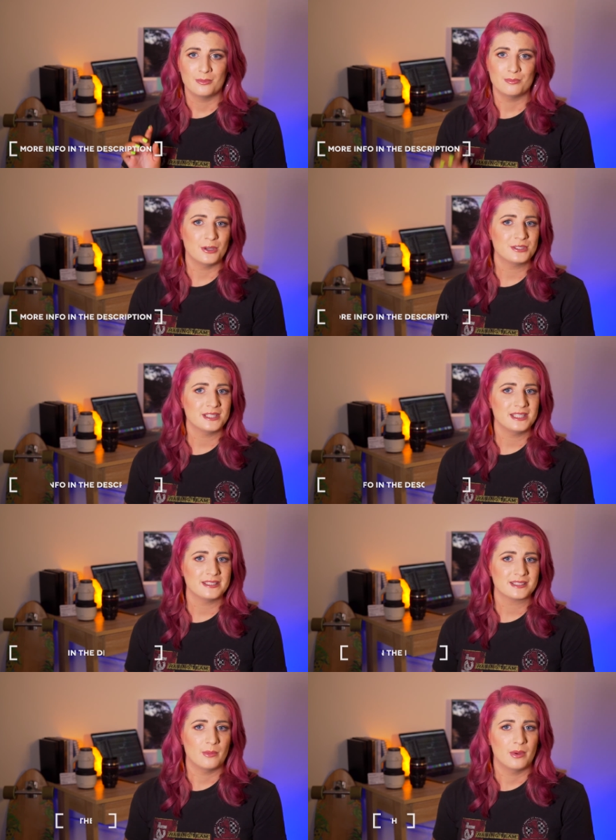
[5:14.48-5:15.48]
Most of
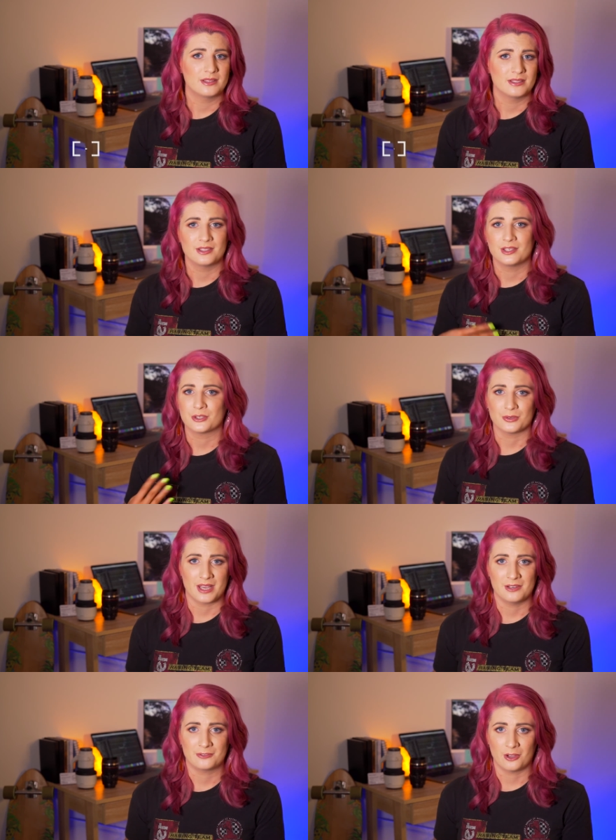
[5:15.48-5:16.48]
these come under the
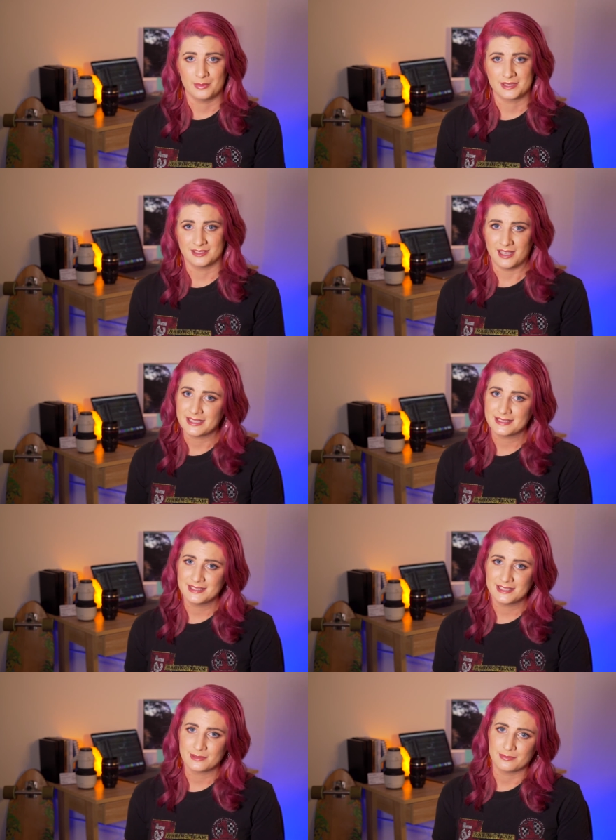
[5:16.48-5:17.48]
Creative Commons
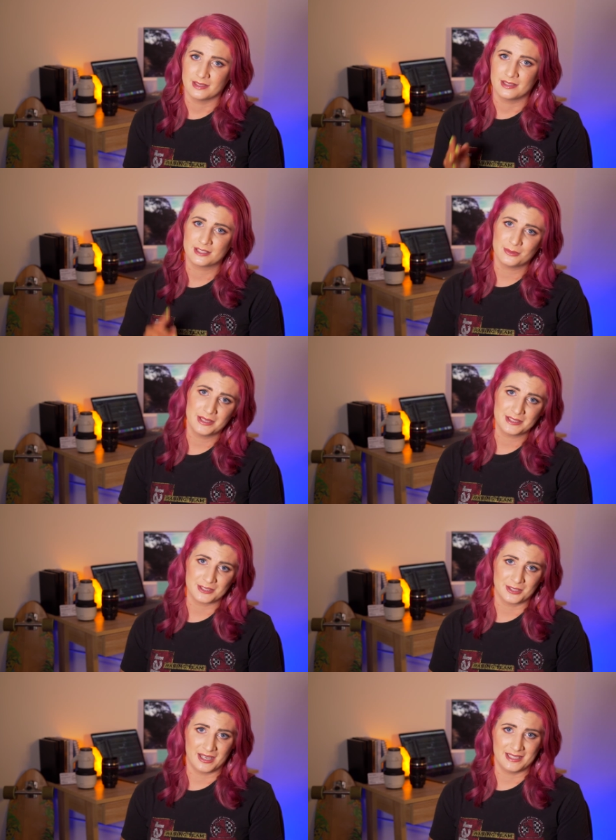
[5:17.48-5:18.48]
license, but it's always a
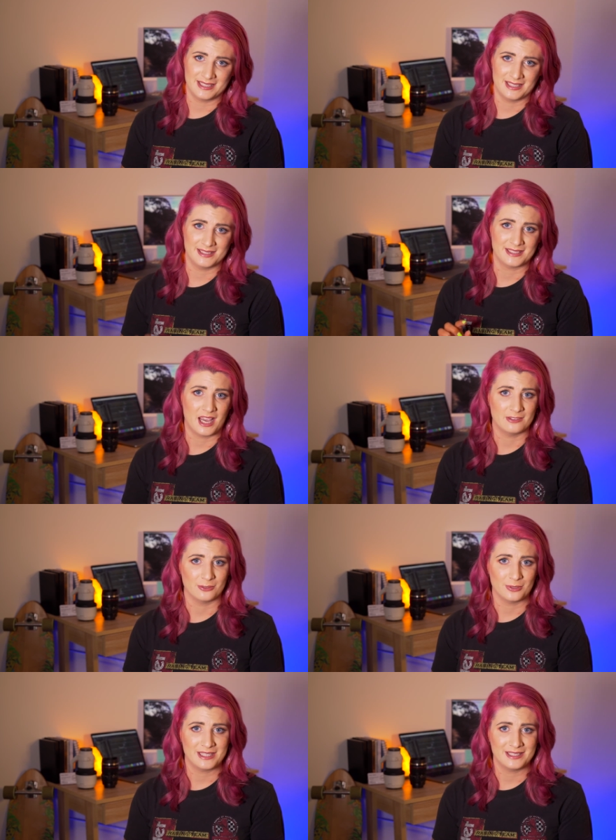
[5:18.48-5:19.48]
good idea to have a
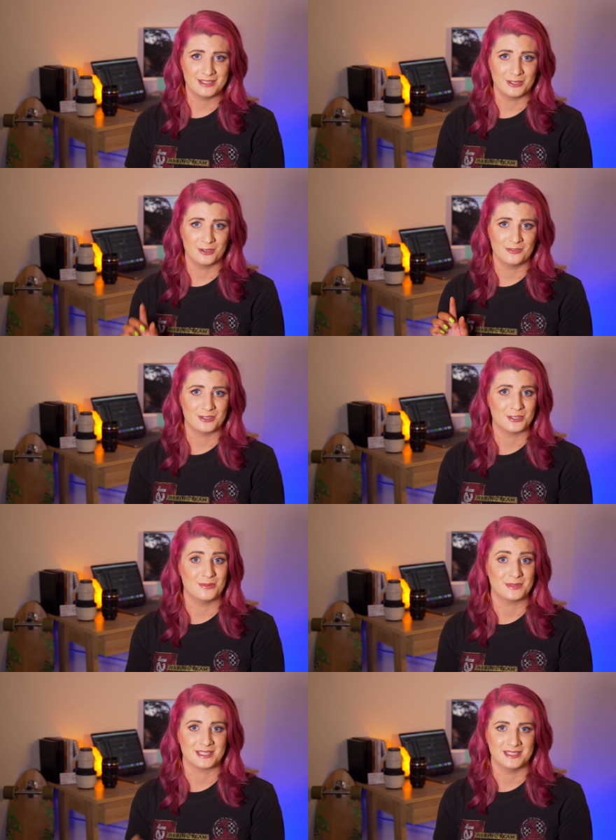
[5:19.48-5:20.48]
read of the
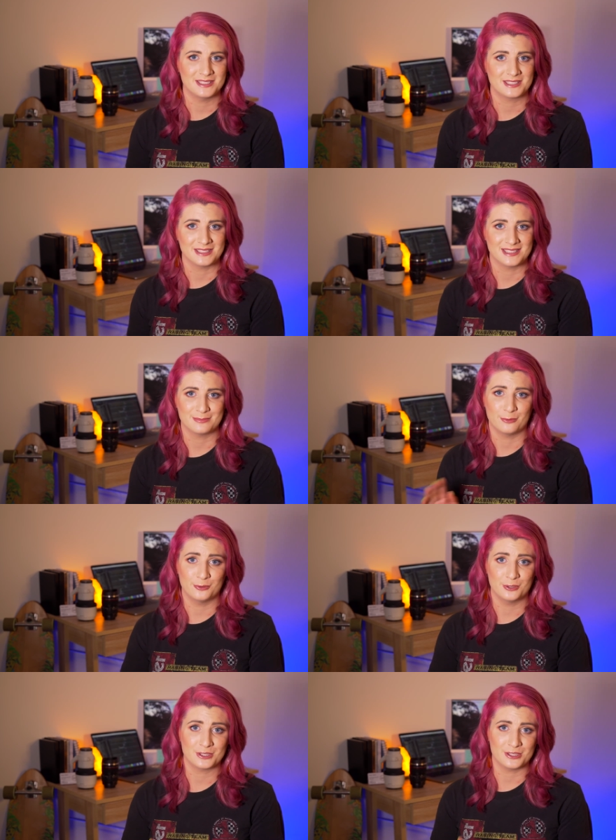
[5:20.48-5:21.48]
terms and conditions
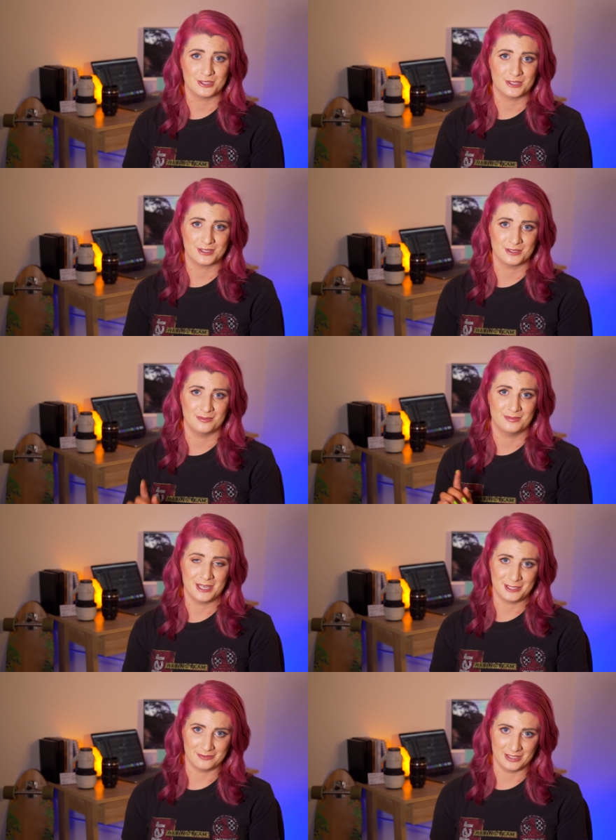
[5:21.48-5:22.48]
before you use them in your